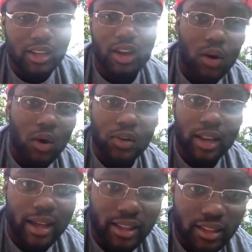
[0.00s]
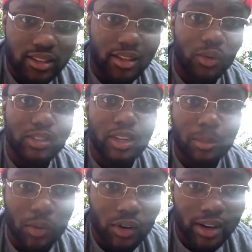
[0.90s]
all night, going to the
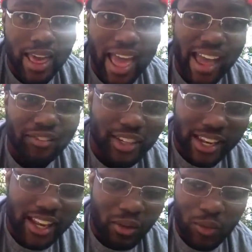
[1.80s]
morning, half dead.